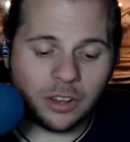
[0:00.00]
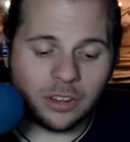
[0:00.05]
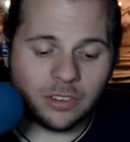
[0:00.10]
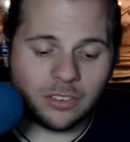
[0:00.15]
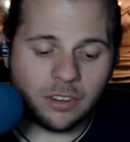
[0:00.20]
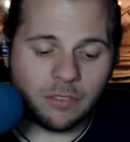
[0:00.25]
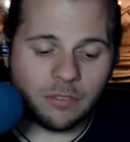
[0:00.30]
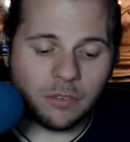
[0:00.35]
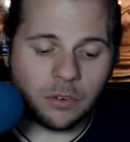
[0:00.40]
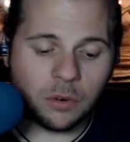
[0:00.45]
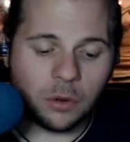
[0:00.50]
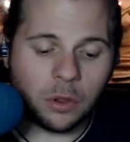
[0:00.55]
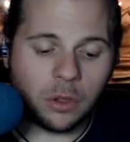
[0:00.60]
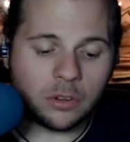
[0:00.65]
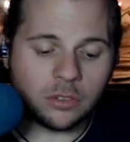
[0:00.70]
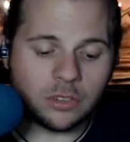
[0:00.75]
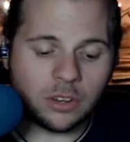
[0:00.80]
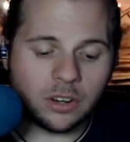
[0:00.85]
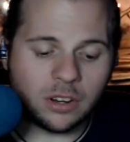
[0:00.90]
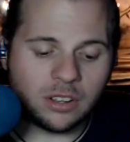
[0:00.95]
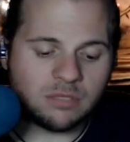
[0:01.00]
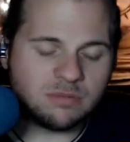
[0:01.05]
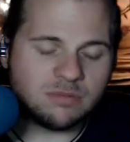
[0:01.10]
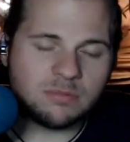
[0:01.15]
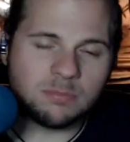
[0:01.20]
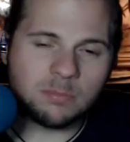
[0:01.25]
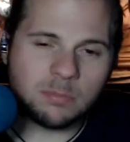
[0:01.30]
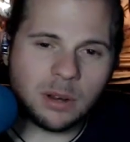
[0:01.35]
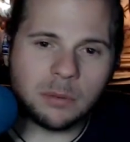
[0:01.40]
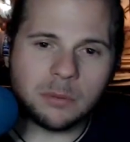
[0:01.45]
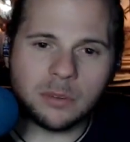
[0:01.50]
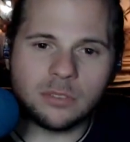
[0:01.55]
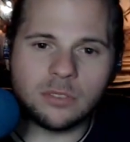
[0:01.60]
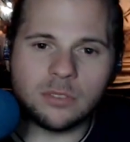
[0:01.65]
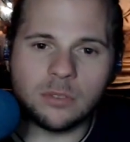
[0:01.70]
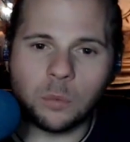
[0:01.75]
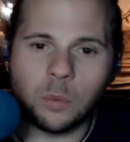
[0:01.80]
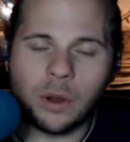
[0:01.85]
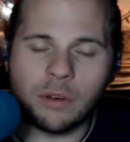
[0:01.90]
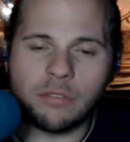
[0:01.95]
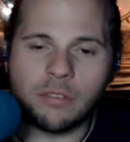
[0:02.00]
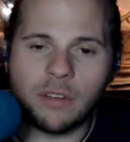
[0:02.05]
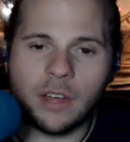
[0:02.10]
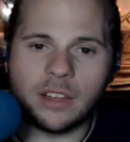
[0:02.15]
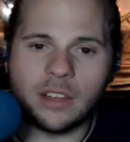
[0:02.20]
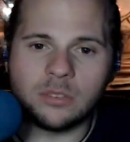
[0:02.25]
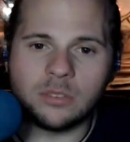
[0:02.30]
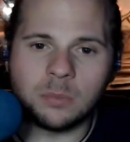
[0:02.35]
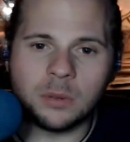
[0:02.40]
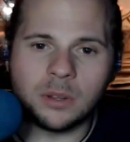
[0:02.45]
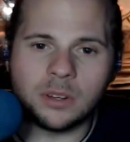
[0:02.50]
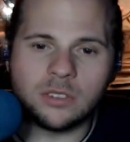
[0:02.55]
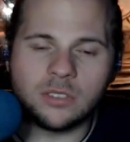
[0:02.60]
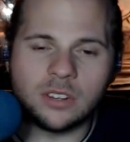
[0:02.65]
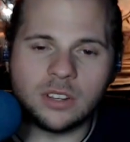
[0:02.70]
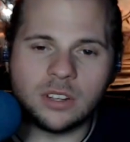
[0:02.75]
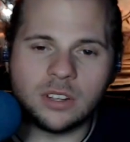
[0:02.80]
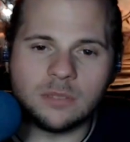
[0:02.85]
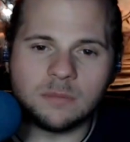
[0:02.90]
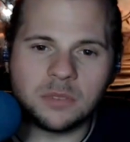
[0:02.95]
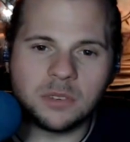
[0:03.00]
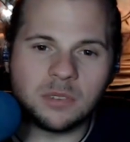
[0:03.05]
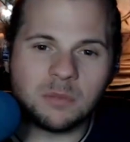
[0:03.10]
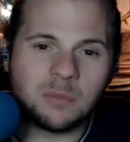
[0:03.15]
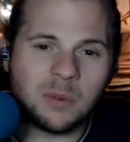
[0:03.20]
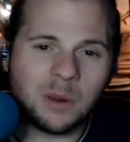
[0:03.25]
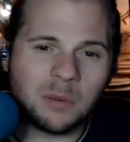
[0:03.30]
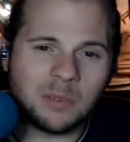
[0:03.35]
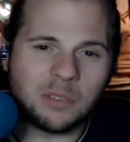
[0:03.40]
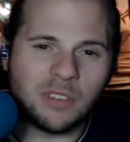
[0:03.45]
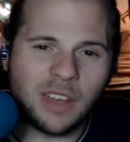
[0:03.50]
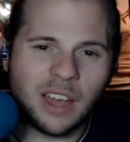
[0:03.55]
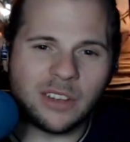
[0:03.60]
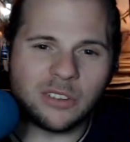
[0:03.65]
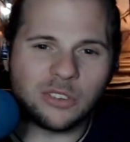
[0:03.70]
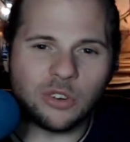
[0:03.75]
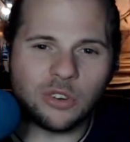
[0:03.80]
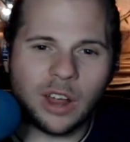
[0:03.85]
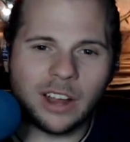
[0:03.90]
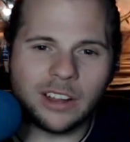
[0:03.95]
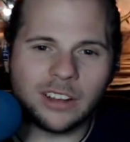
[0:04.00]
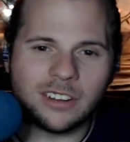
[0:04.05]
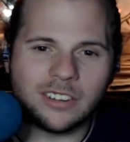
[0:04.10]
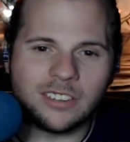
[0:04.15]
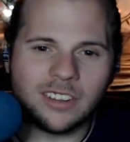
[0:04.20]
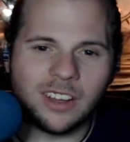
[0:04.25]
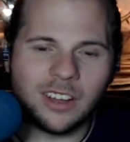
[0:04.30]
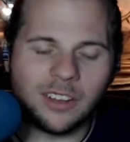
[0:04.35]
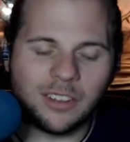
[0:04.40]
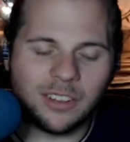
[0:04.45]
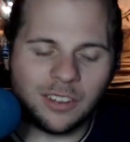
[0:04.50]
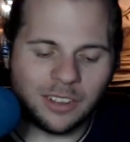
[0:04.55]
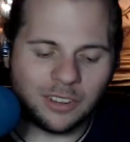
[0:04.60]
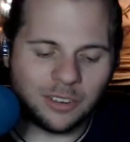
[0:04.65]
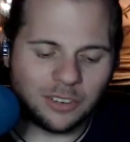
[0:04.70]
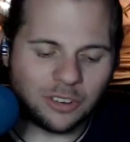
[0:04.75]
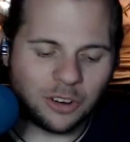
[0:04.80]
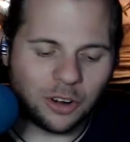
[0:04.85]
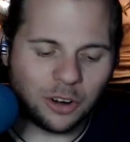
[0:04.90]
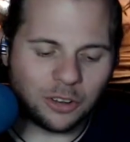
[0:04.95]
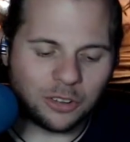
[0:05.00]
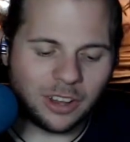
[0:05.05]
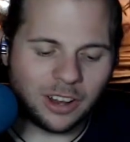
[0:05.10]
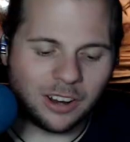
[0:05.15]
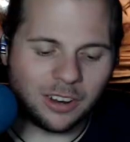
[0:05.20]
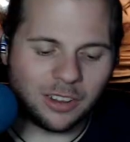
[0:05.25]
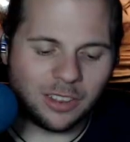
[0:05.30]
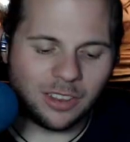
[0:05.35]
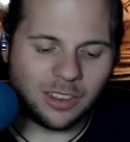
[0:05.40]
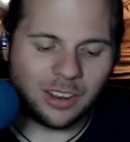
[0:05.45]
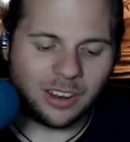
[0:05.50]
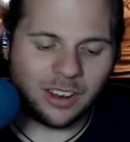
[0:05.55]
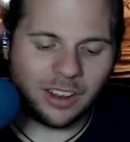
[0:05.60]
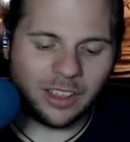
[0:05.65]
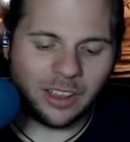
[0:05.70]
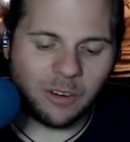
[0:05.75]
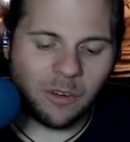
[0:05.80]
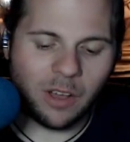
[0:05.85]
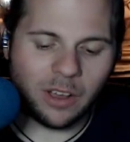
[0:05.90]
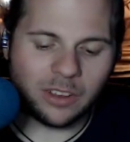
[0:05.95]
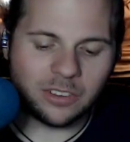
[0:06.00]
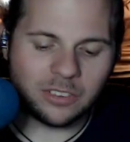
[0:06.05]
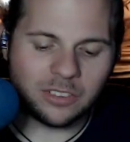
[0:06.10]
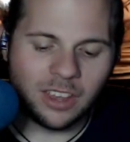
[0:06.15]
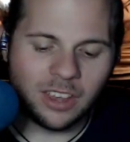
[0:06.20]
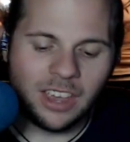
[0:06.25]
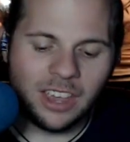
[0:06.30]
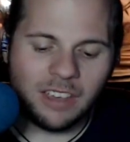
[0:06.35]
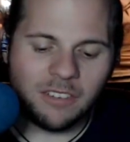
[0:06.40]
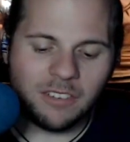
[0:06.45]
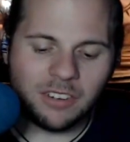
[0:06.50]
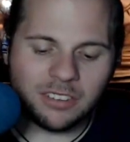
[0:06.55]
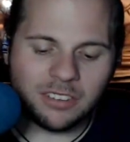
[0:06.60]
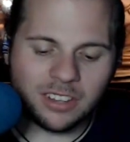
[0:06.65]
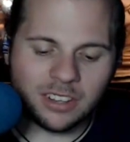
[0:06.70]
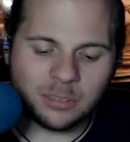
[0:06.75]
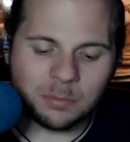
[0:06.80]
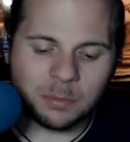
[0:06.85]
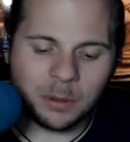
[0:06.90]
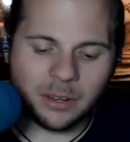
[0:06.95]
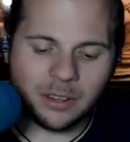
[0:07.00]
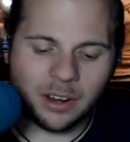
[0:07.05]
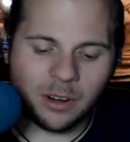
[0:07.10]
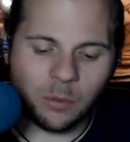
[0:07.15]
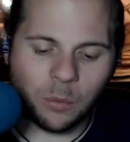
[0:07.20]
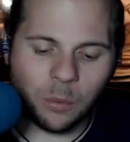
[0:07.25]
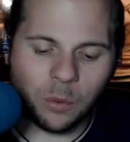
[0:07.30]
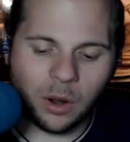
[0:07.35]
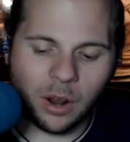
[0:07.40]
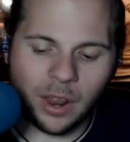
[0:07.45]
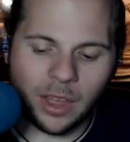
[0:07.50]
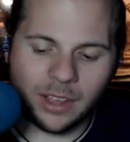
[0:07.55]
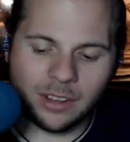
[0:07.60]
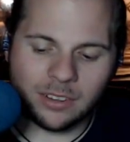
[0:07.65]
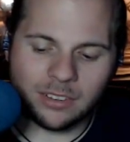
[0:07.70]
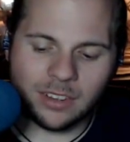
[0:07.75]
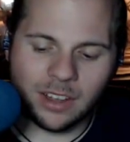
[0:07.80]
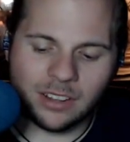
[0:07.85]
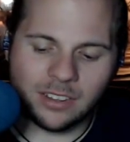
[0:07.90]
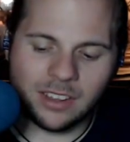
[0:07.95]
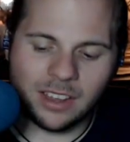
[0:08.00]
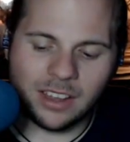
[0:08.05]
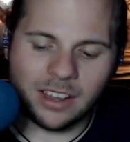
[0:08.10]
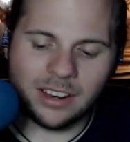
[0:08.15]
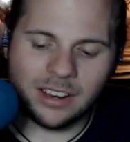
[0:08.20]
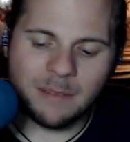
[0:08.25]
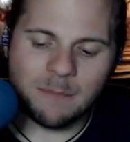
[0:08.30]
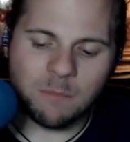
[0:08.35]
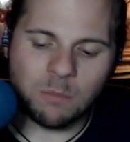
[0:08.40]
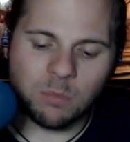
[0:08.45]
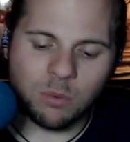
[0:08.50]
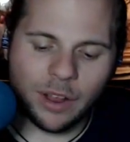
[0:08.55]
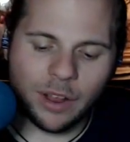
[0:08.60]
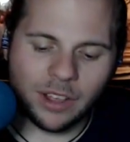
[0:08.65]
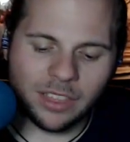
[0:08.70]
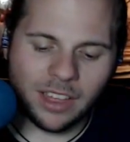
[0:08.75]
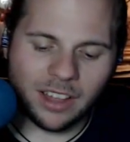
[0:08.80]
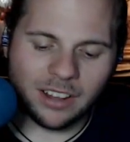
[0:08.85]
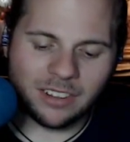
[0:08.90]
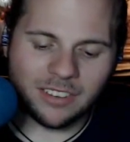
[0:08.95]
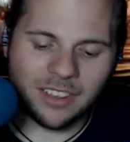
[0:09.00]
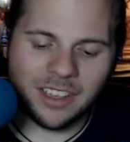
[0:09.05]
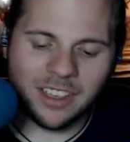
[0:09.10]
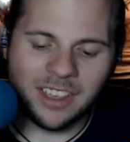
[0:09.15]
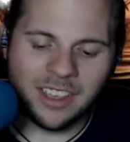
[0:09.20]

7 furlongs on a probably wet fast, but probably fast track at Charlestown in late August. He finished 6 by 10 1/4 lengths that day and didn't break that day